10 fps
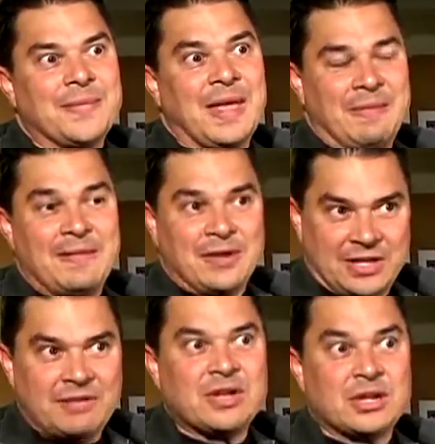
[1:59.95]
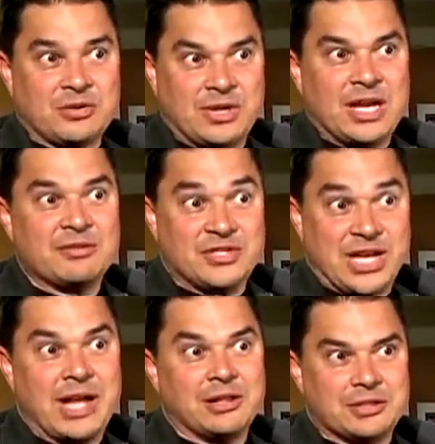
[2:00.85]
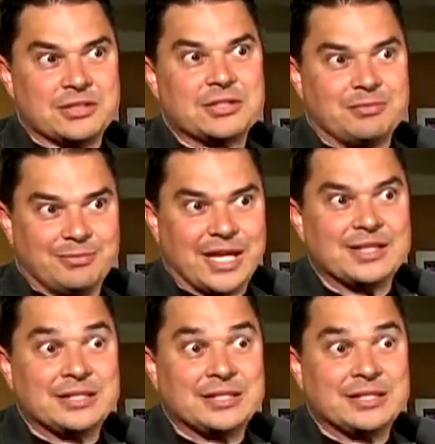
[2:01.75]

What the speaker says: and then they're given a creative challenge by the